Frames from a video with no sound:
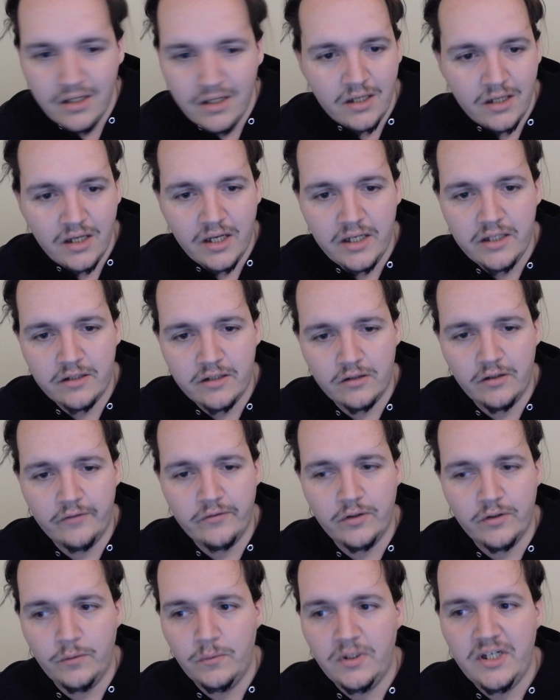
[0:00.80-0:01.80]
Hey there
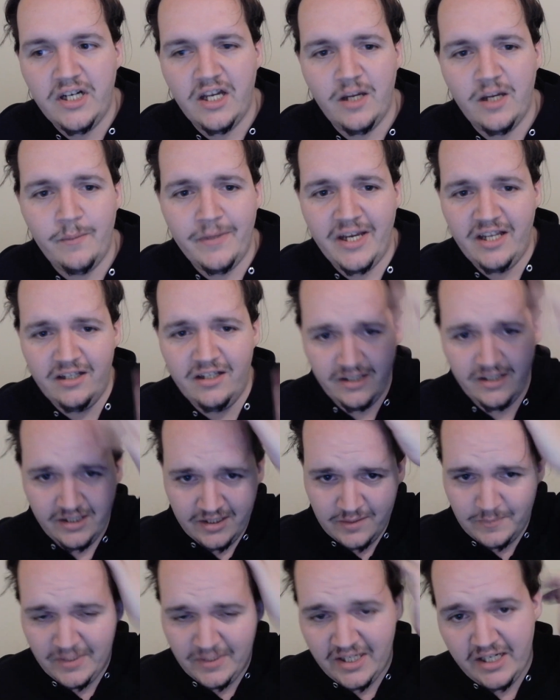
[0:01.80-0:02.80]
everyone, I'm Alex.
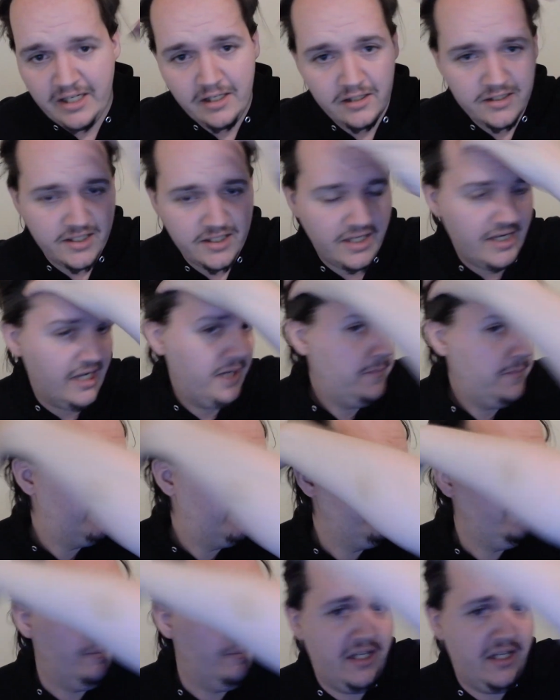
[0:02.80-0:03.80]
My hair's an
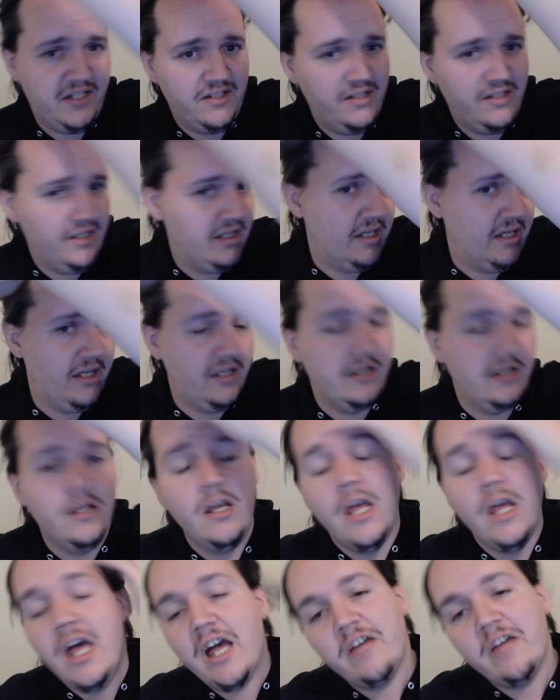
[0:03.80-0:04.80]
absolute mess today.
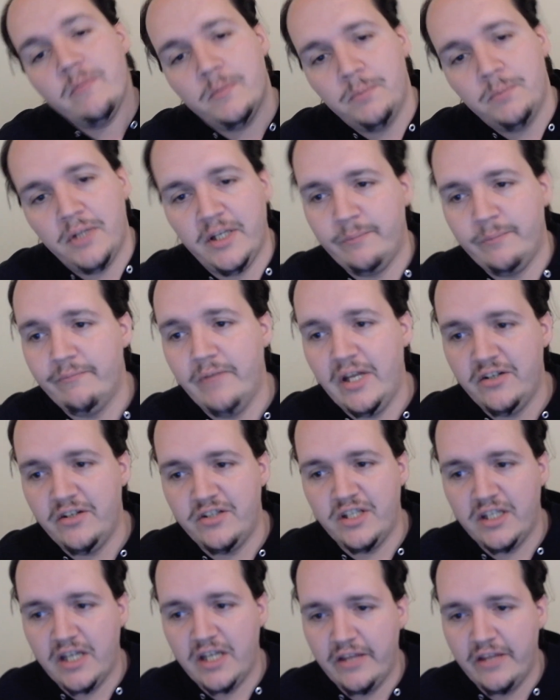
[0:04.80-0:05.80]
I've been playing Magic
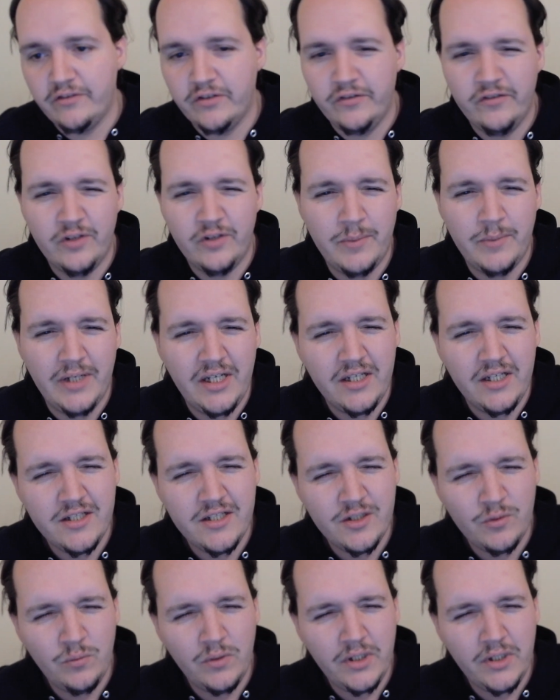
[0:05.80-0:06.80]
the Gathering for the past
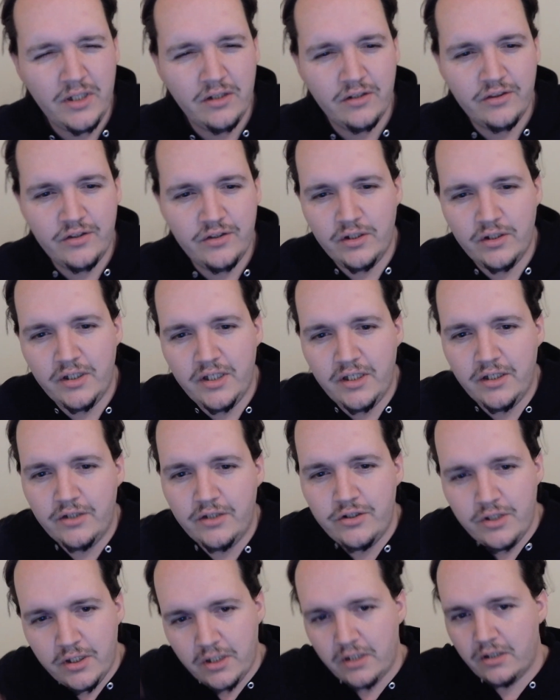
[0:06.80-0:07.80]
20 or 30-ish
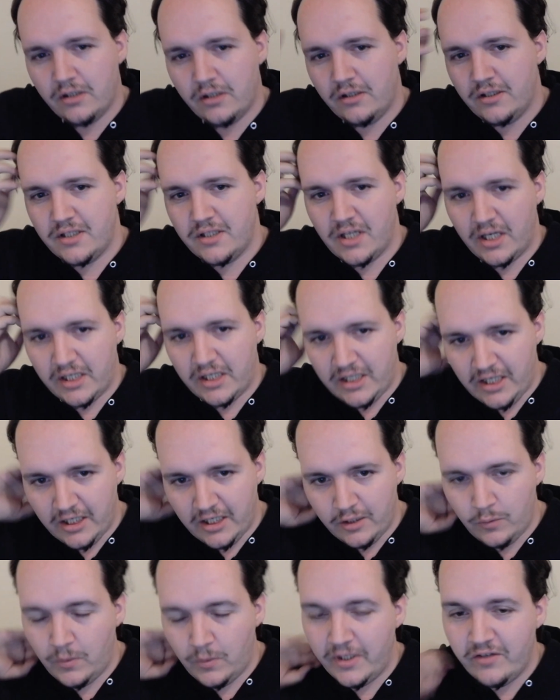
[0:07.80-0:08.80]
years. I can't
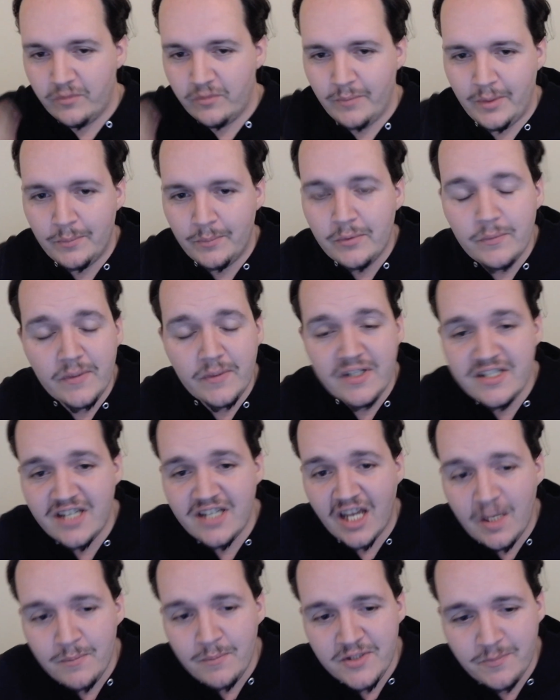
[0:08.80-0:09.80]
quite remember because
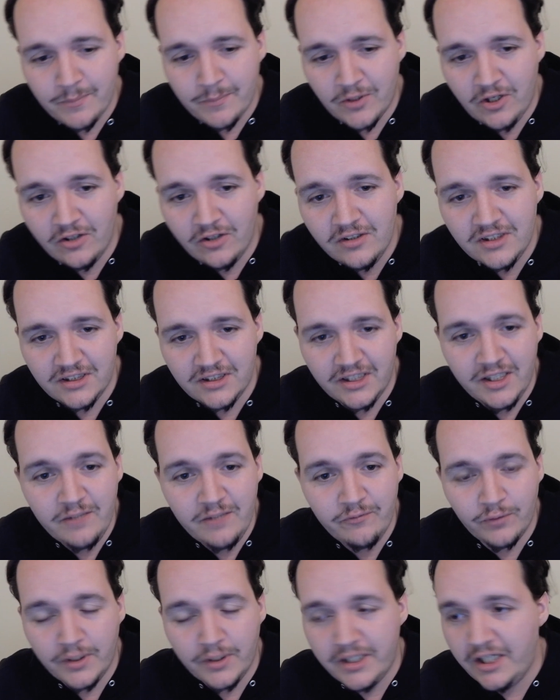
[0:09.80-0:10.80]
time is currently
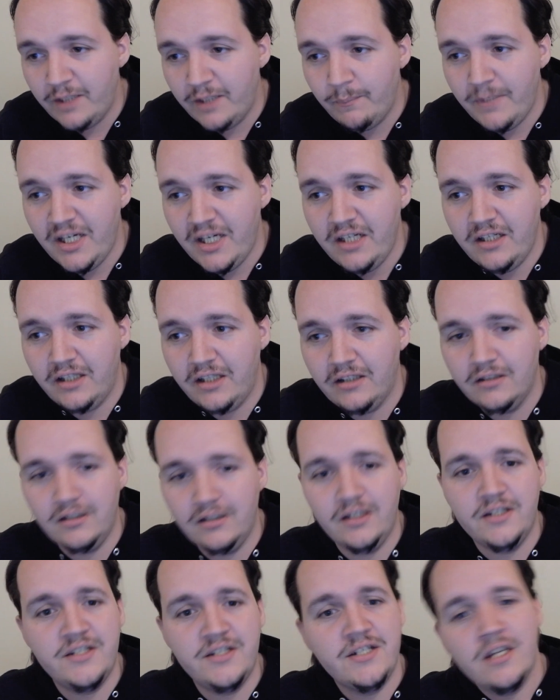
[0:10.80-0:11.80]
freaking
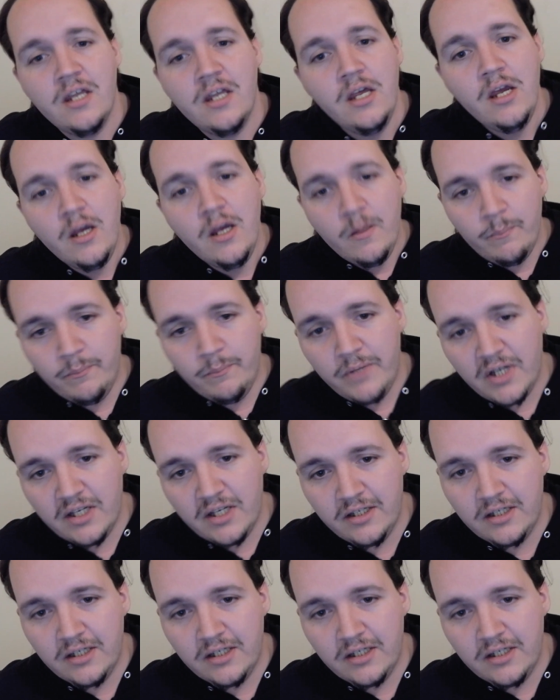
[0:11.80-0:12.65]
meaningless. But